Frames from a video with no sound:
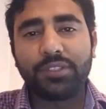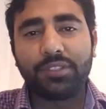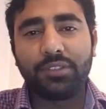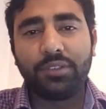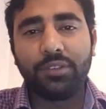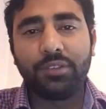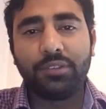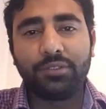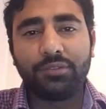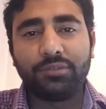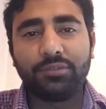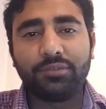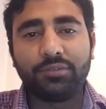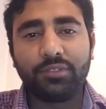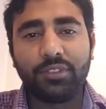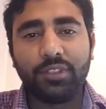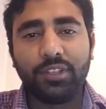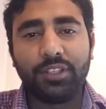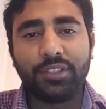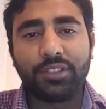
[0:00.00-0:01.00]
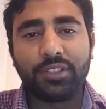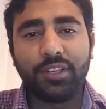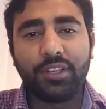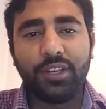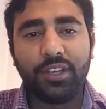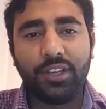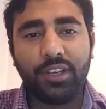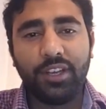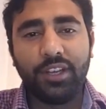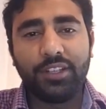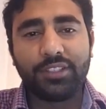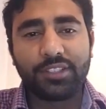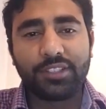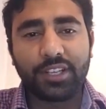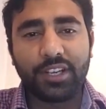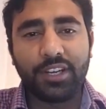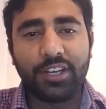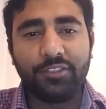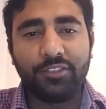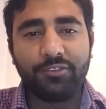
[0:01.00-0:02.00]
So it's it's a
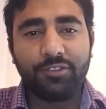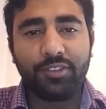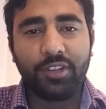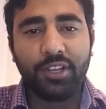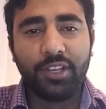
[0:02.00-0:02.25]
kind of